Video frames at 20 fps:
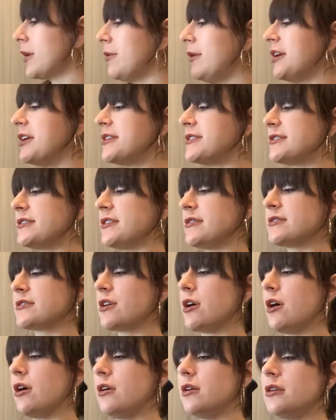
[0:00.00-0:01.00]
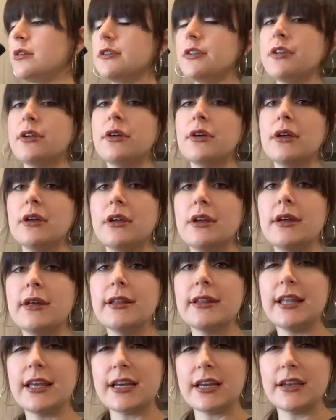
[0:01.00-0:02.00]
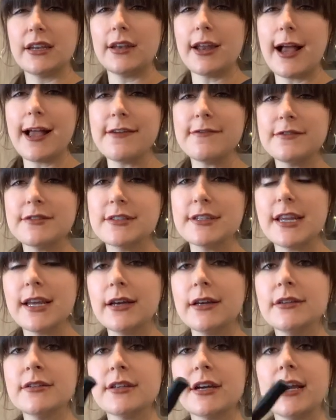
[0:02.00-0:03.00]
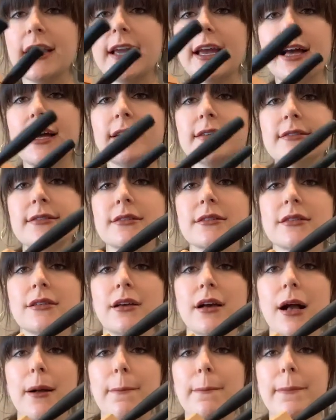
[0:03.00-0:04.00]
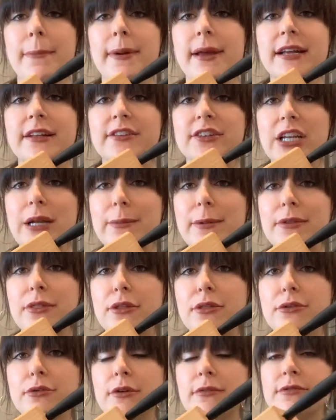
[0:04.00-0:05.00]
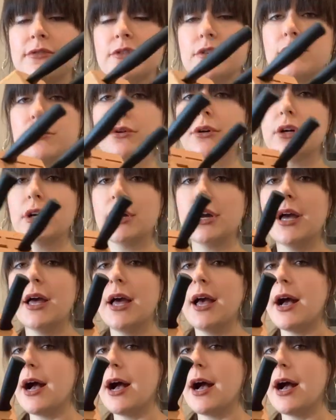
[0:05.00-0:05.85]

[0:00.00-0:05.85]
what is this called? Like a nightstand, I guess. Picked it up at the thrift store.